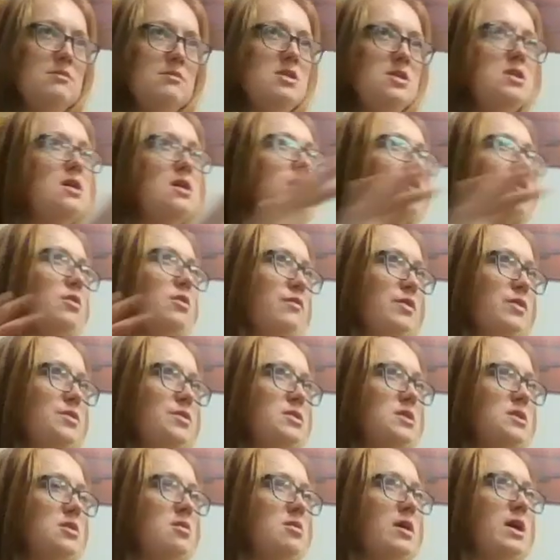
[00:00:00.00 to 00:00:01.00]
younger
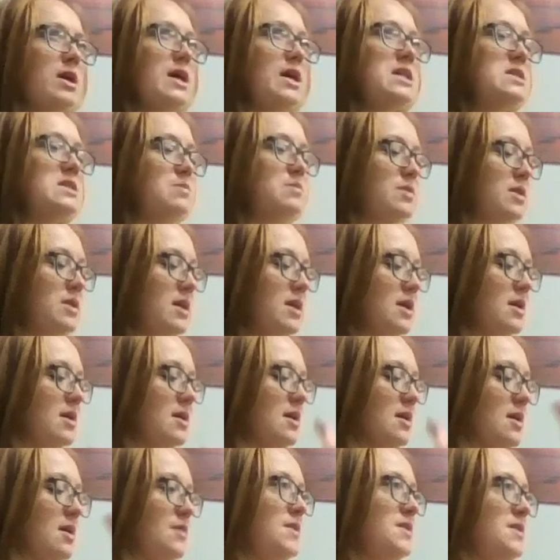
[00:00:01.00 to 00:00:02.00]
folks to grasp. But like,
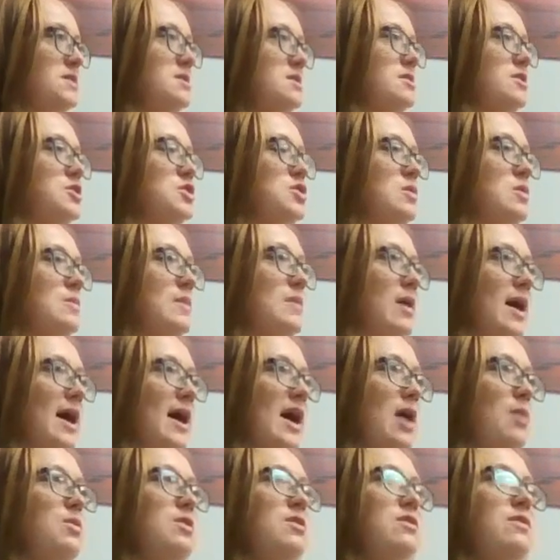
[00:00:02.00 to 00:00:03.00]
this is also about
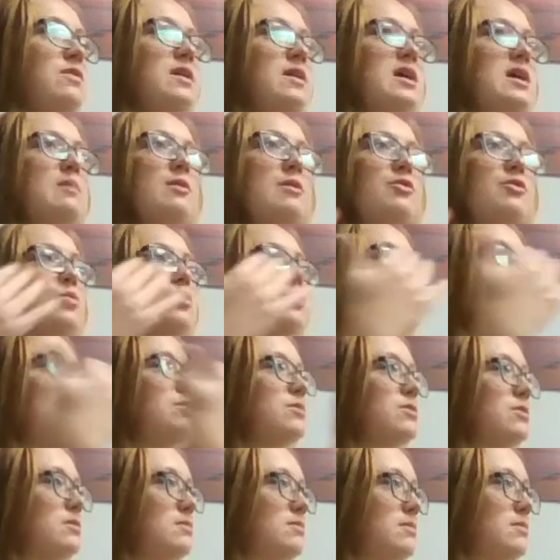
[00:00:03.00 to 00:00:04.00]
how we think about the
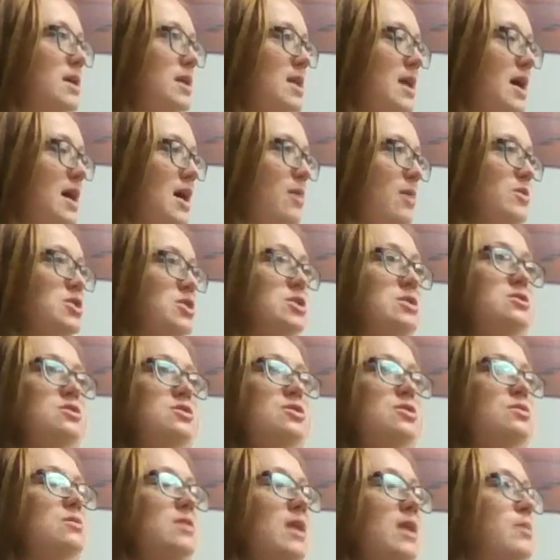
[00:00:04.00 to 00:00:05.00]
world and how we just
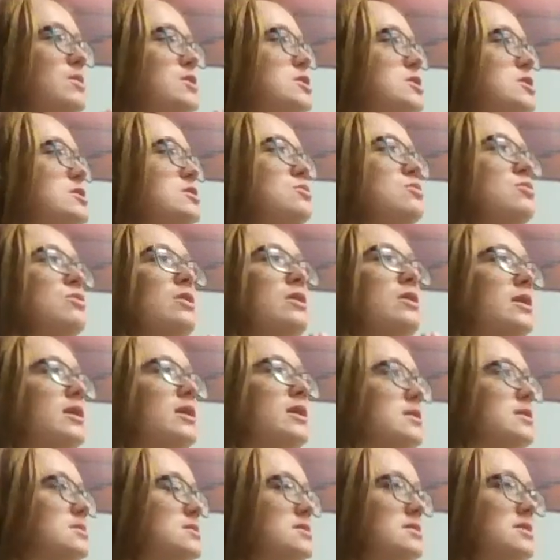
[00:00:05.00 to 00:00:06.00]
do
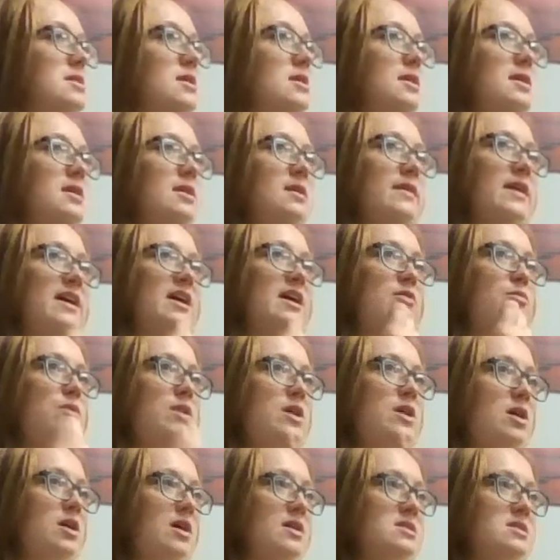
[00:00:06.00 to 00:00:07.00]
thoughts. Like if
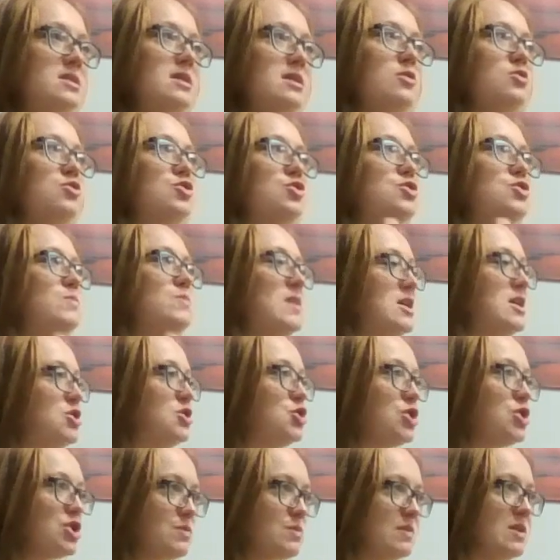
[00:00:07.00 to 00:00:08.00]
we constantly are being
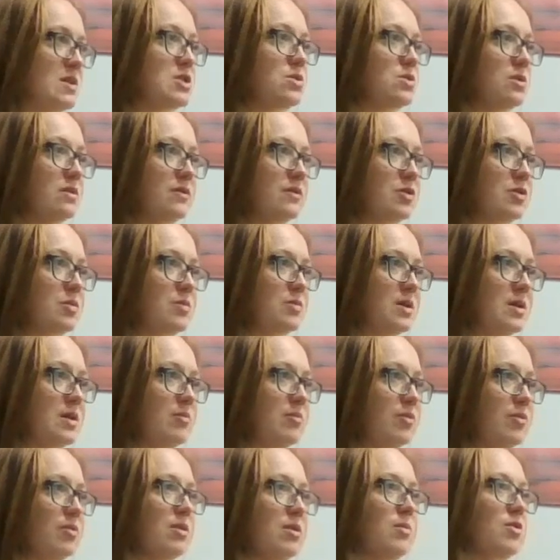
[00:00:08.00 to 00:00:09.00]
judgmental of other
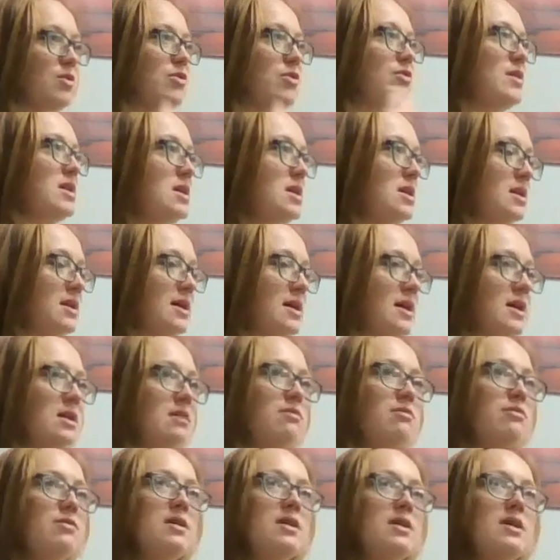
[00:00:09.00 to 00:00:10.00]
people and we're thinking
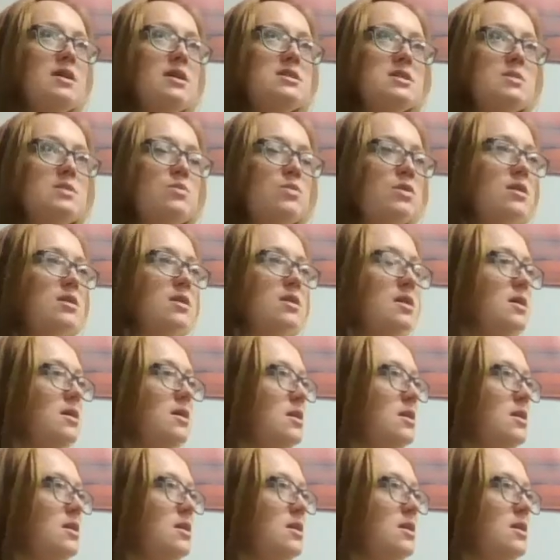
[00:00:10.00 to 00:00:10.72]
negative things and we're,